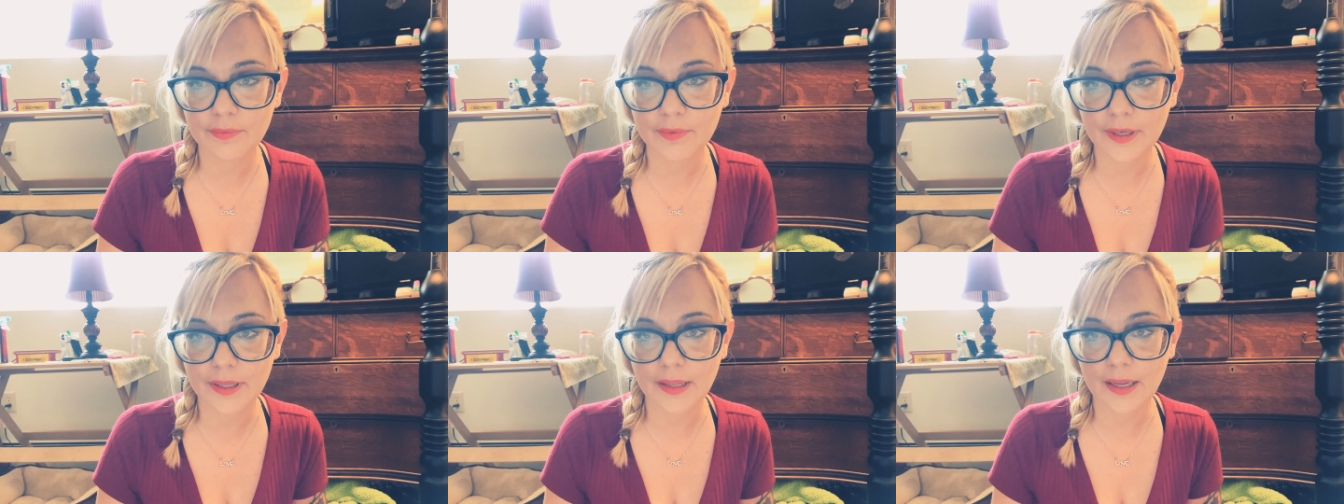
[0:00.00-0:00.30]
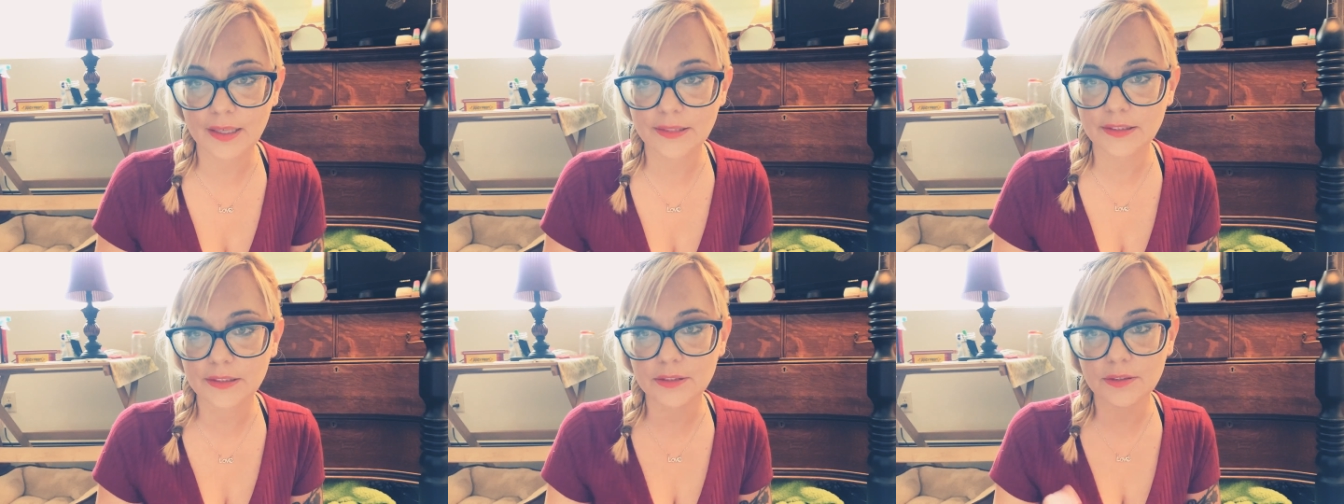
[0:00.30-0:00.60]

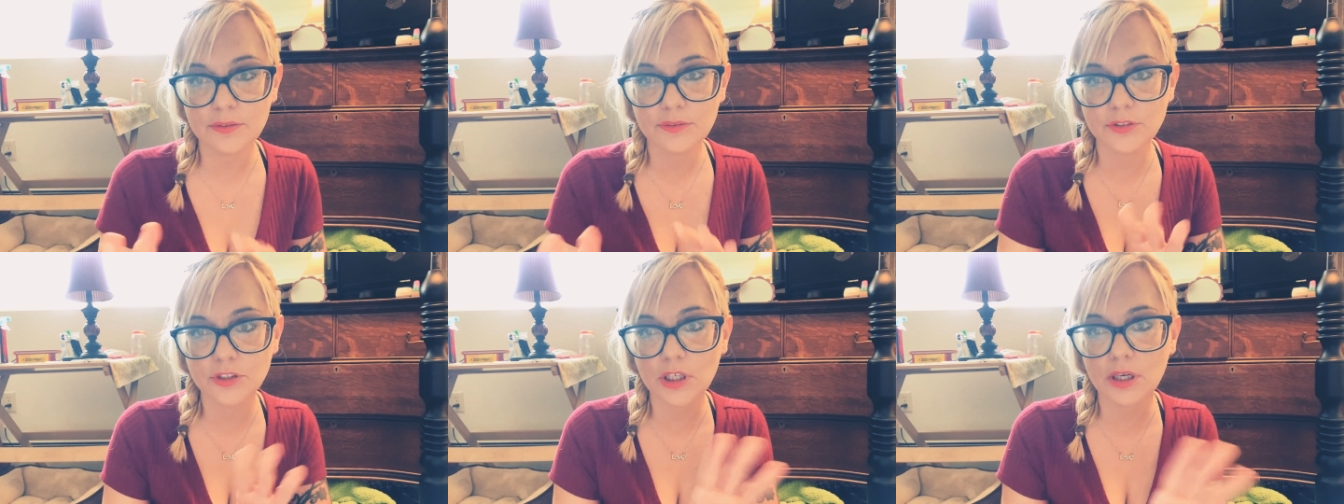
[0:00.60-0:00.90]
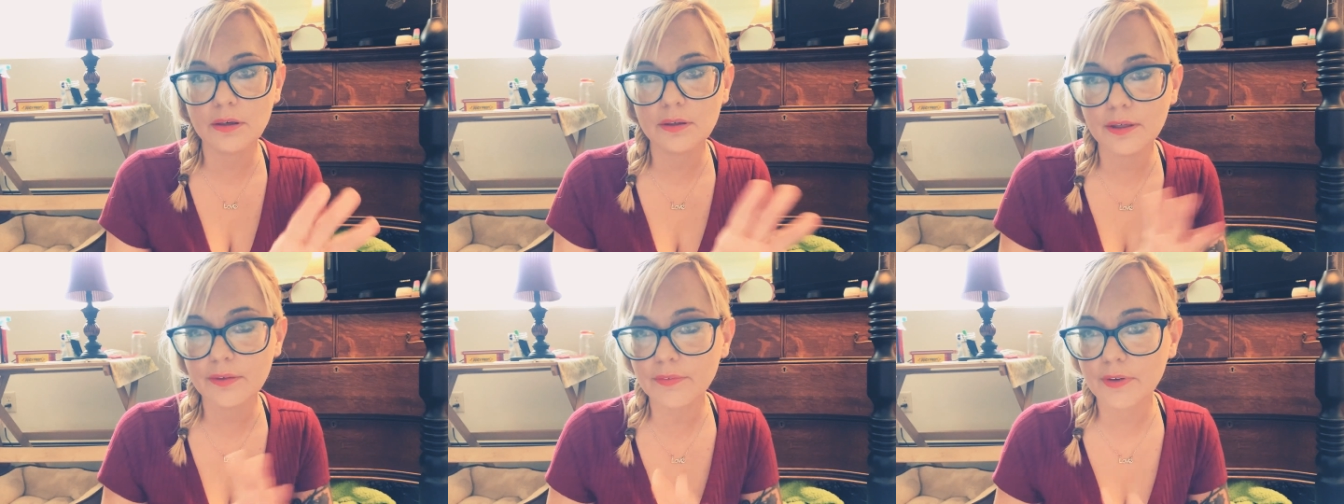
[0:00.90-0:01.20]
realize it. You
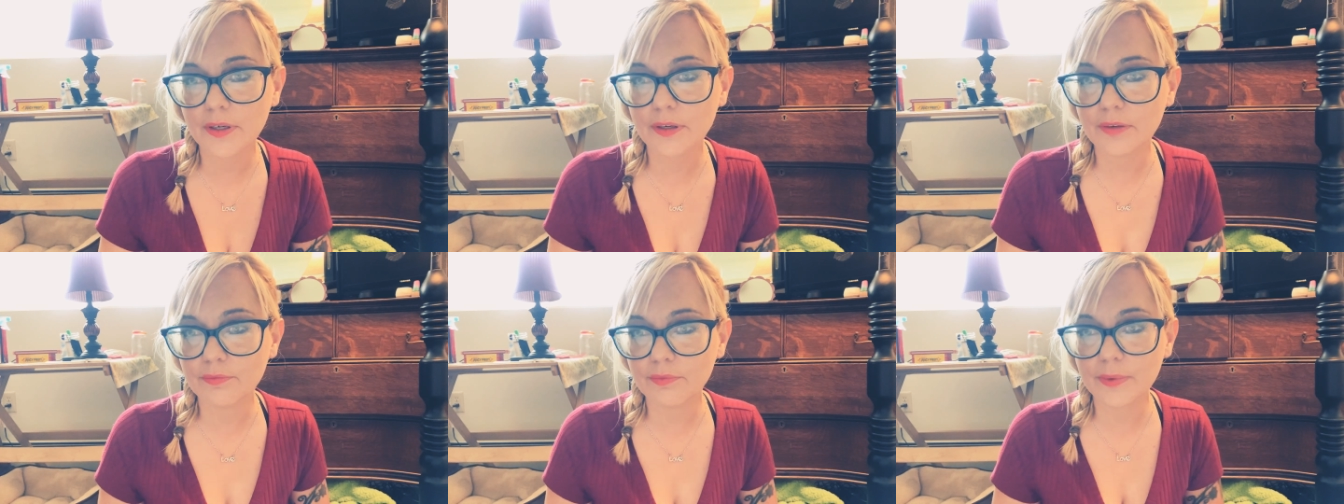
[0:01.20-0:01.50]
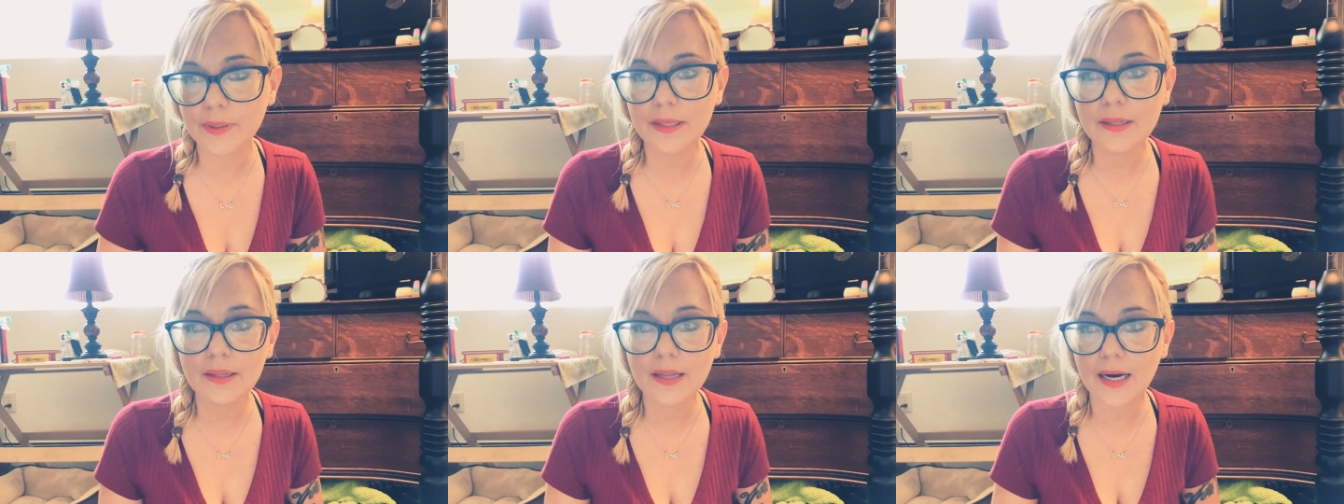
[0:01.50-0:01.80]
don't even
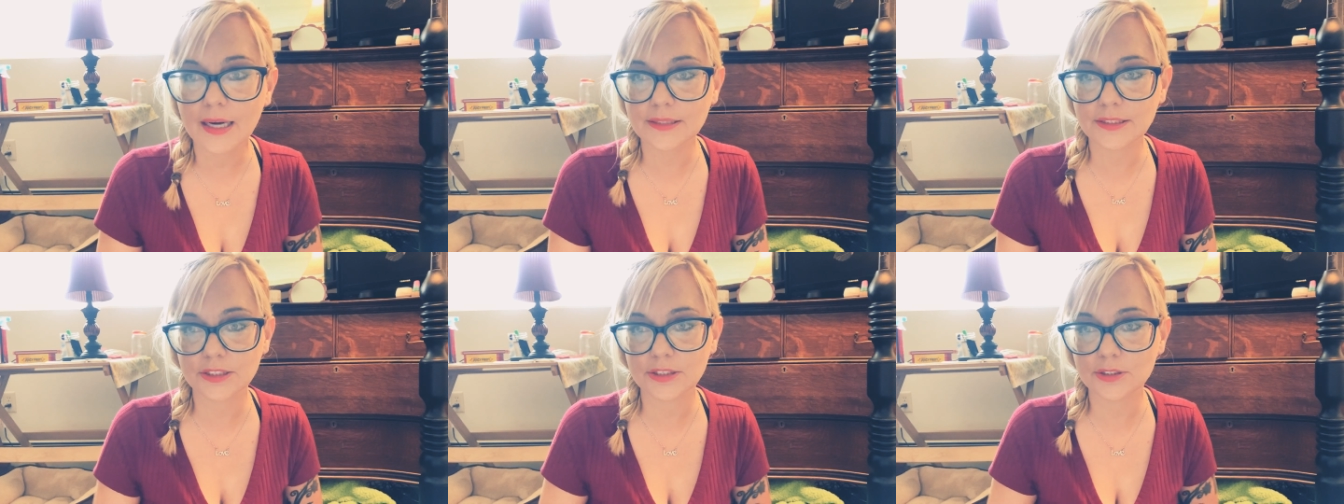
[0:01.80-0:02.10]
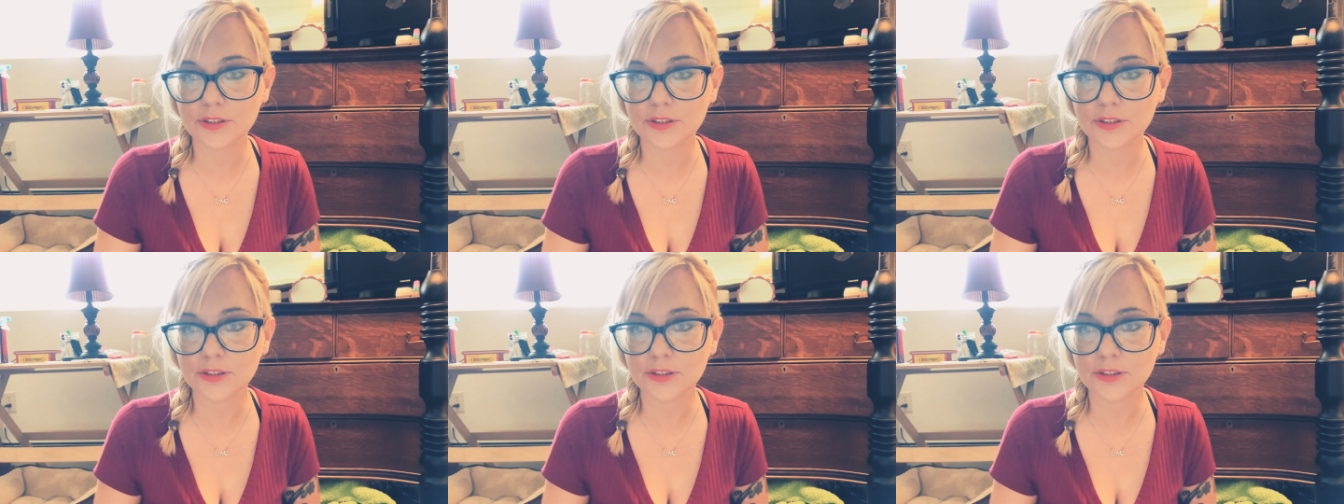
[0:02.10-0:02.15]
realize you're